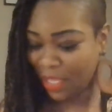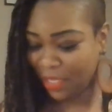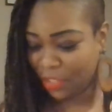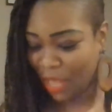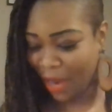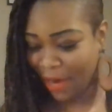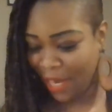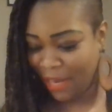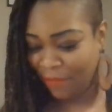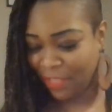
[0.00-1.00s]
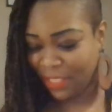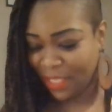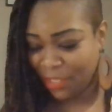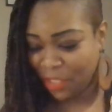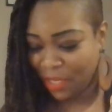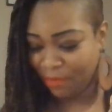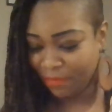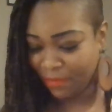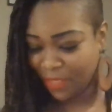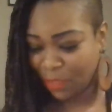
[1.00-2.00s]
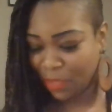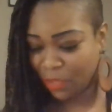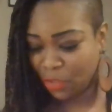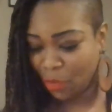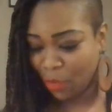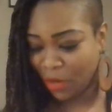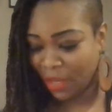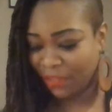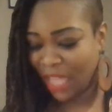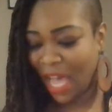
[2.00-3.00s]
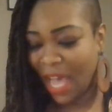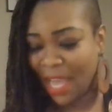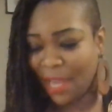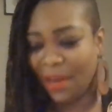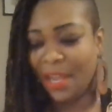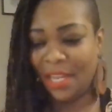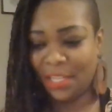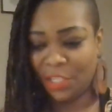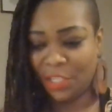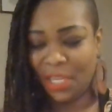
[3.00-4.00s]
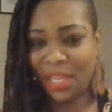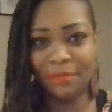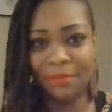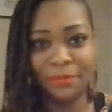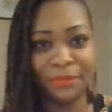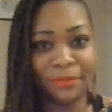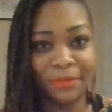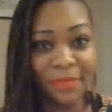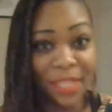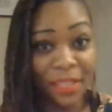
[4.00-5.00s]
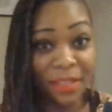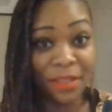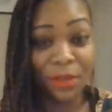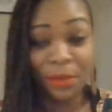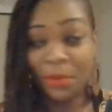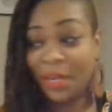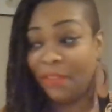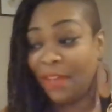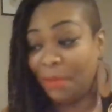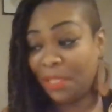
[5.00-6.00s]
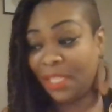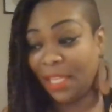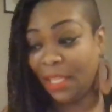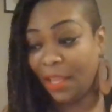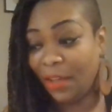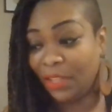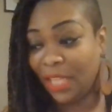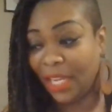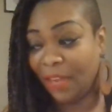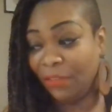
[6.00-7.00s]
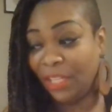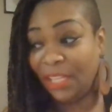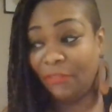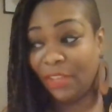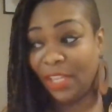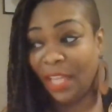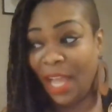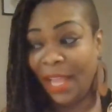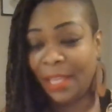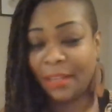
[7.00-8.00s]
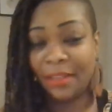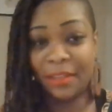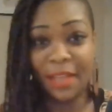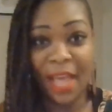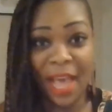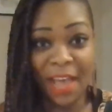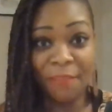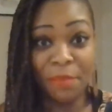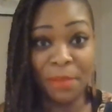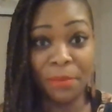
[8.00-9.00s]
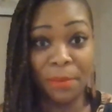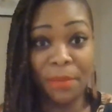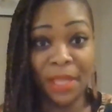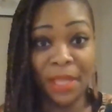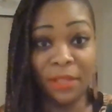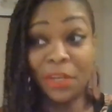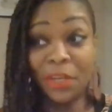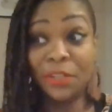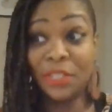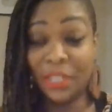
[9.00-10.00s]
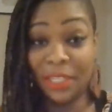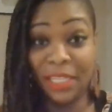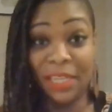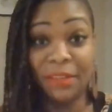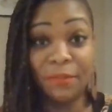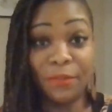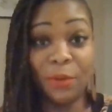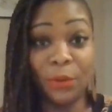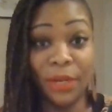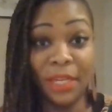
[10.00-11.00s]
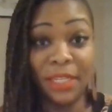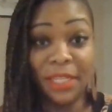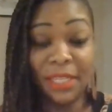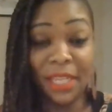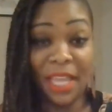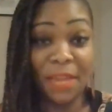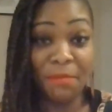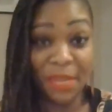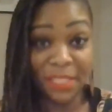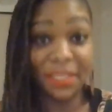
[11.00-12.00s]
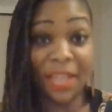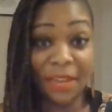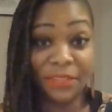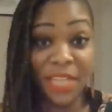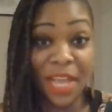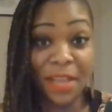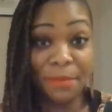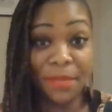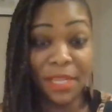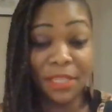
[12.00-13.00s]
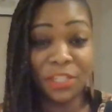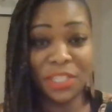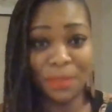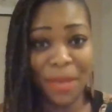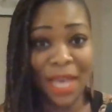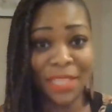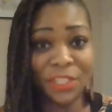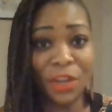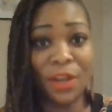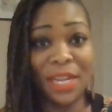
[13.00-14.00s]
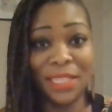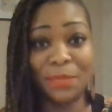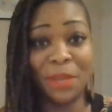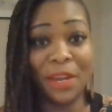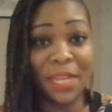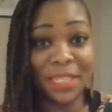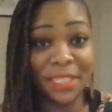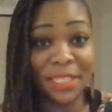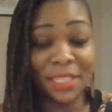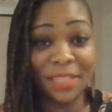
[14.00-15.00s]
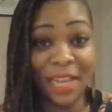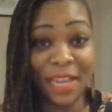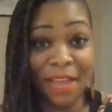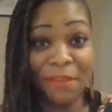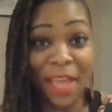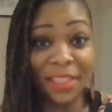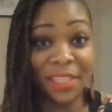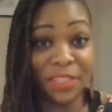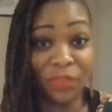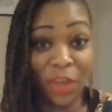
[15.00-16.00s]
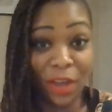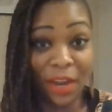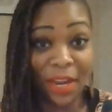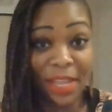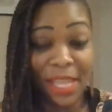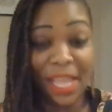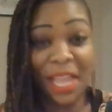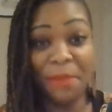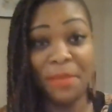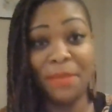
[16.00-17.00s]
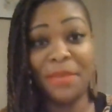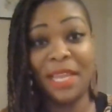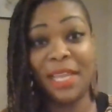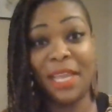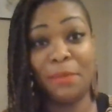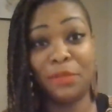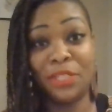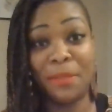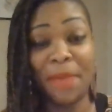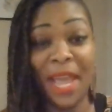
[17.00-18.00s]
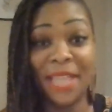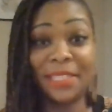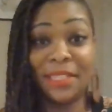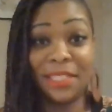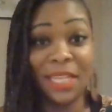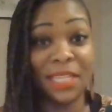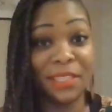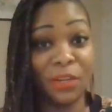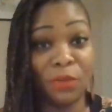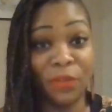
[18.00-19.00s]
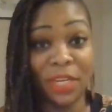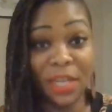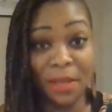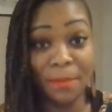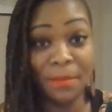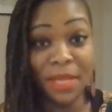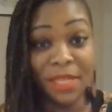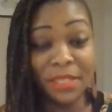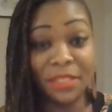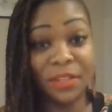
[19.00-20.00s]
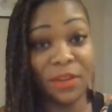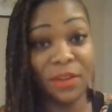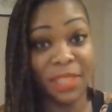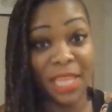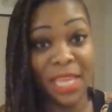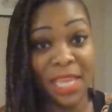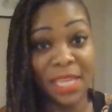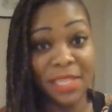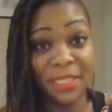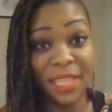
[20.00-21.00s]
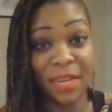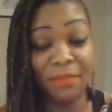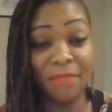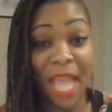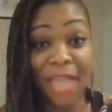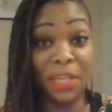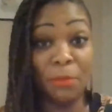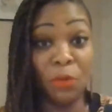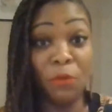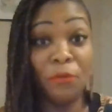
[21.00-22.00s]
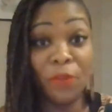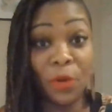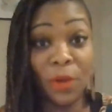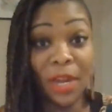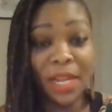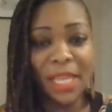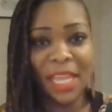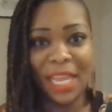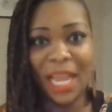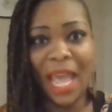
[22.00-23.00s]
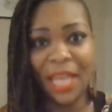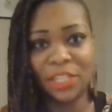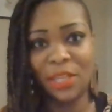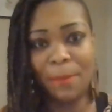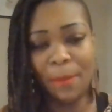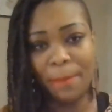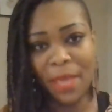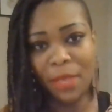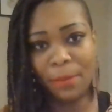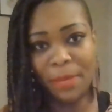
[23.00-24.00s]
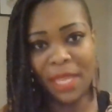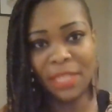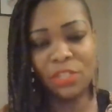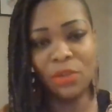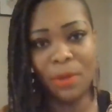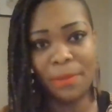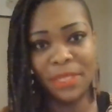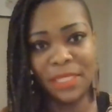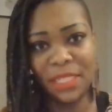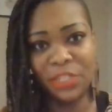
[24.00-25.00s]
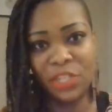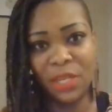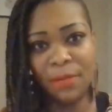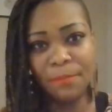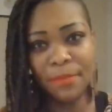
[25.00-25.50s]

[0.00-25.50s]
chariot of ascension, spiritual work of the higher initiate. What have I been telling y'all? Like, I really feel like I've been propelled personally forward in this lifetime just by certain experiences that I've had thus far. And me being able to pass the test and overcome certain things and actually move forward, it actually propelled me into a position